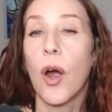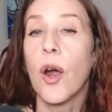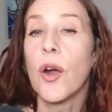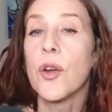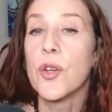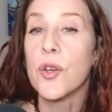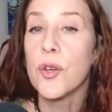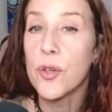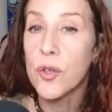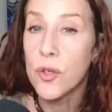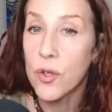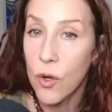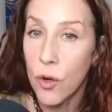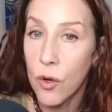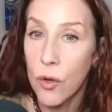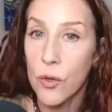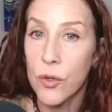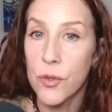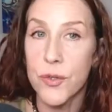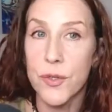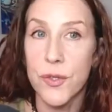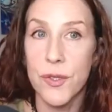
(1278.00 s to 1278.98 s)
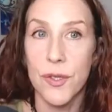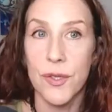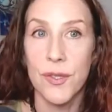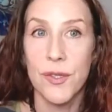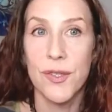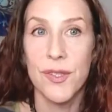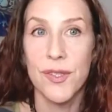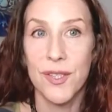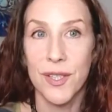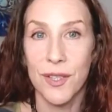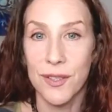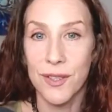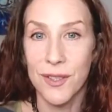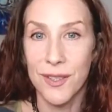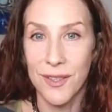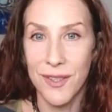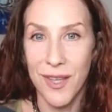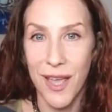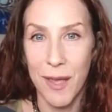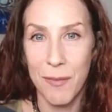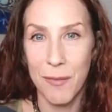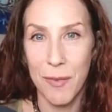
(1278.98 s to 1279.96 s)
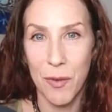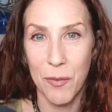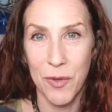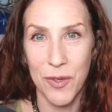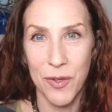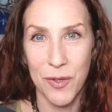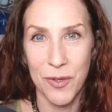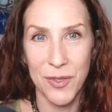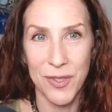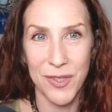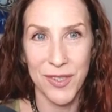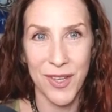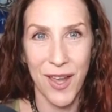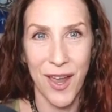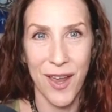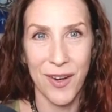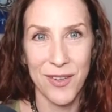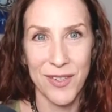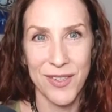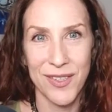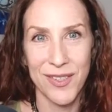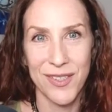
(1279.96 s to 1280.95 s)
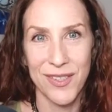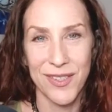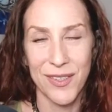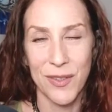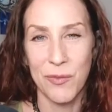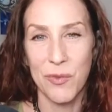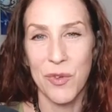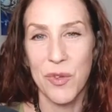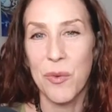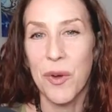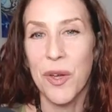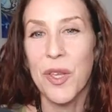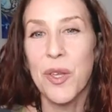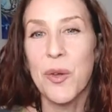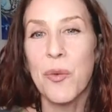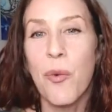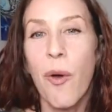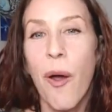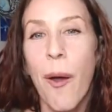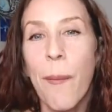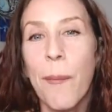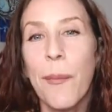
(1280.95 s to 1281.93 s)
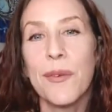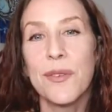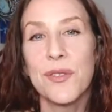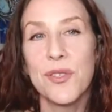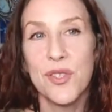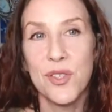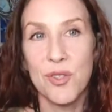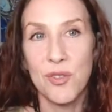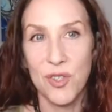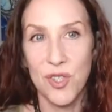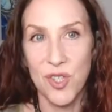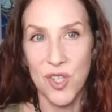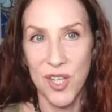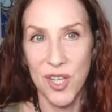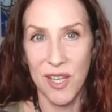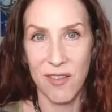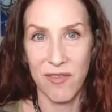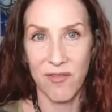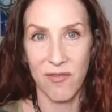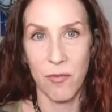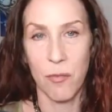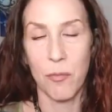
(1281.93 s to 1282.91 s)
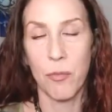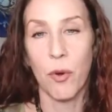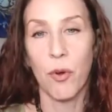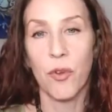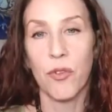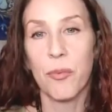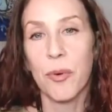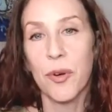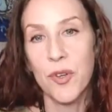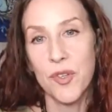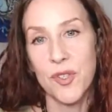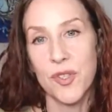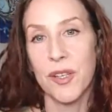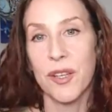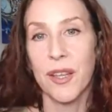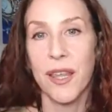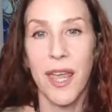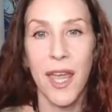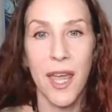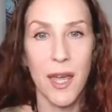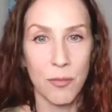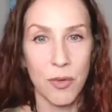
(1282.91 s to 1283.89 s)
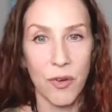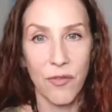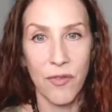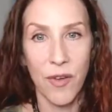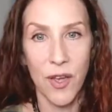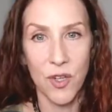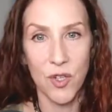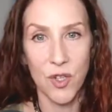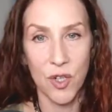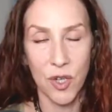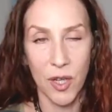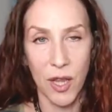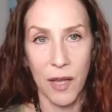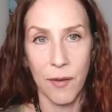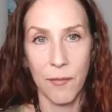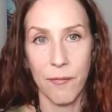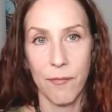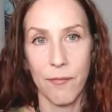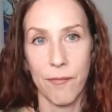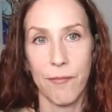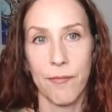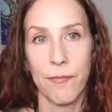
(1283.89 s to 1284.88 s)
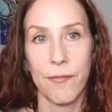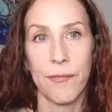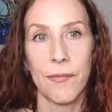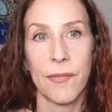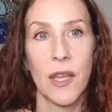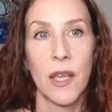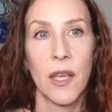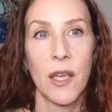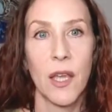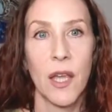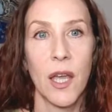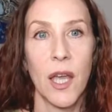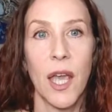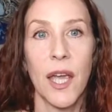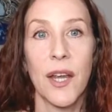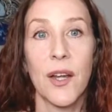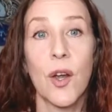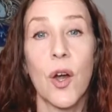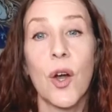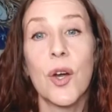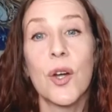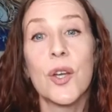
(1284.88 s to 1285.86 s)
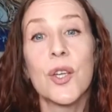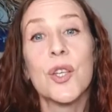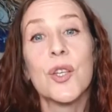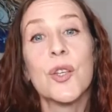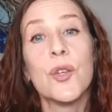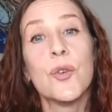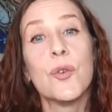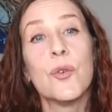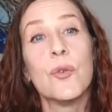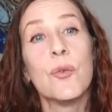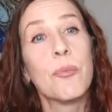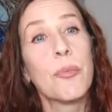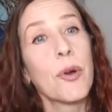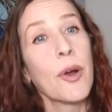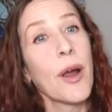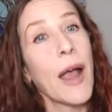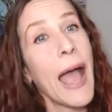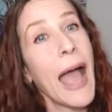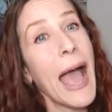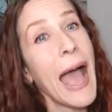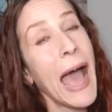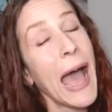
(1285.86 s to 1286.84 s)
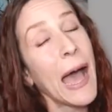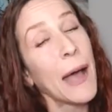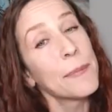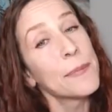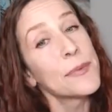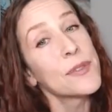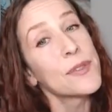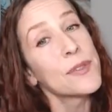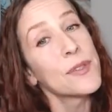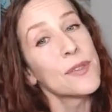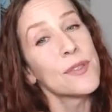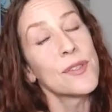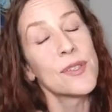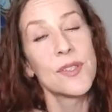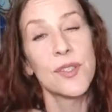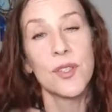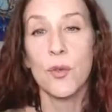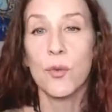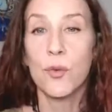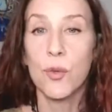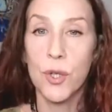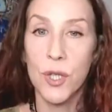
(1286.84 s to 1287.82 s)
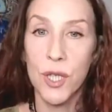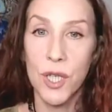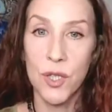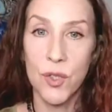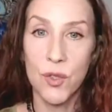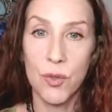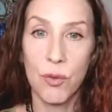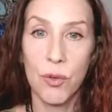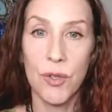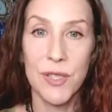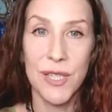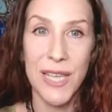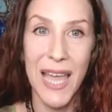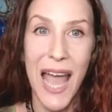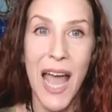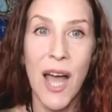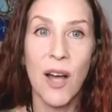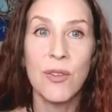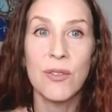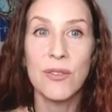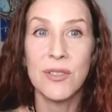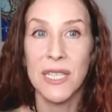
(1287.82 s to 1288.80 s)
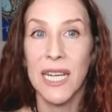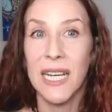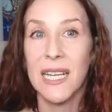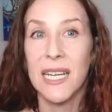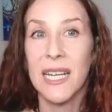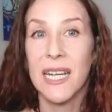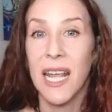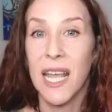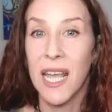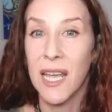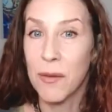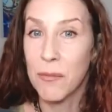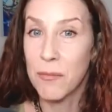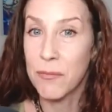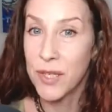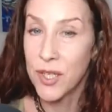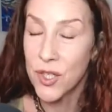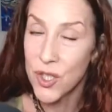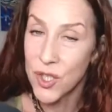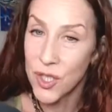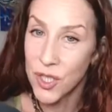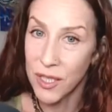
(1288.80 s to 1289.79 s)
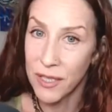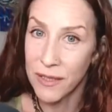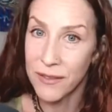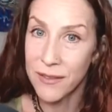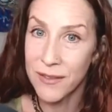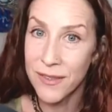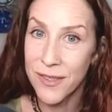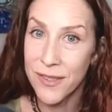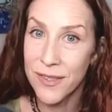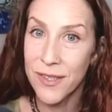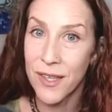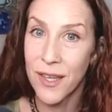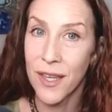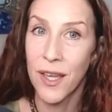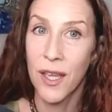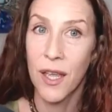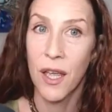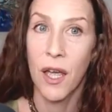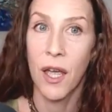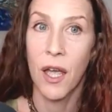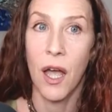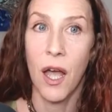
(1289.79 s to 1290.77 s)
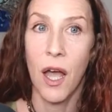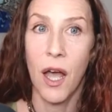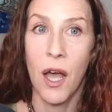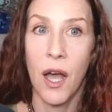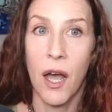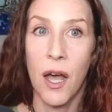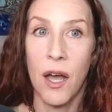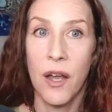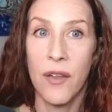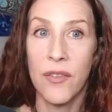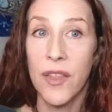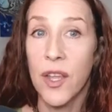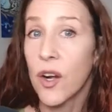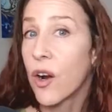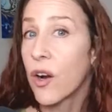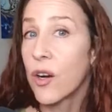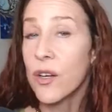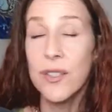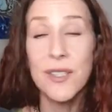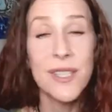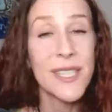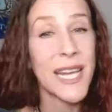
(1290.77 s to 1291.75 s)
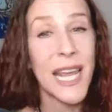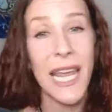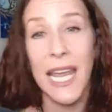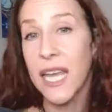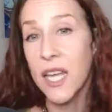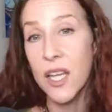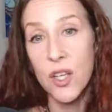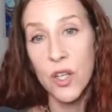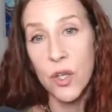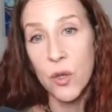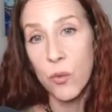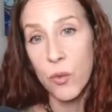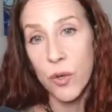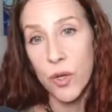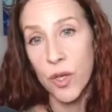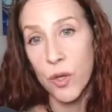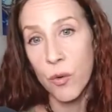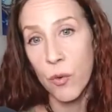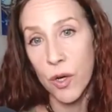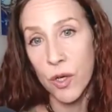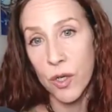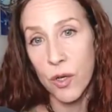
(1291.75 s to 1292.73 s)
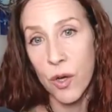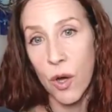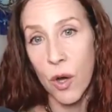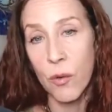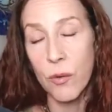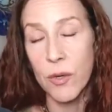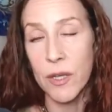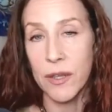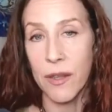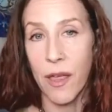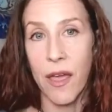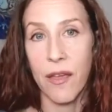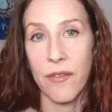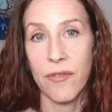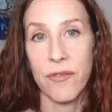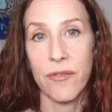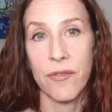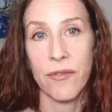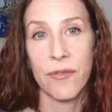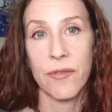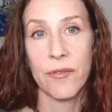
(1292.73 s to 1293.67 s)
Are your goals still in alignment with your desires, with what you want most to achieve, both personally and professionally? And are you perhaps still working towards outdated ambitions that aren't taking you where you want to go in life?